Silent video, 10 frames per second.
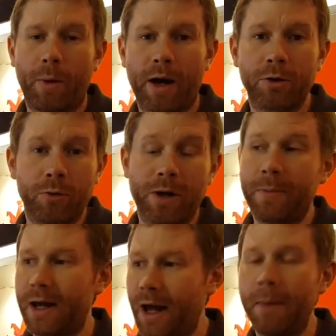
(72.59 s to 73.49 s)
where you
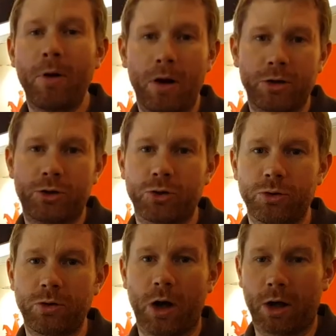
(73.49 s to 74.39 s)
will be able
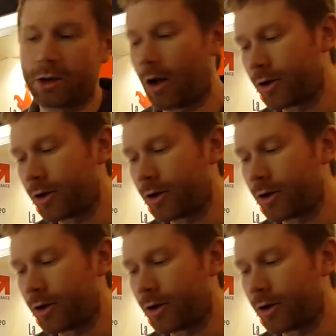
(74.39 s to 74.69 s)
to uh,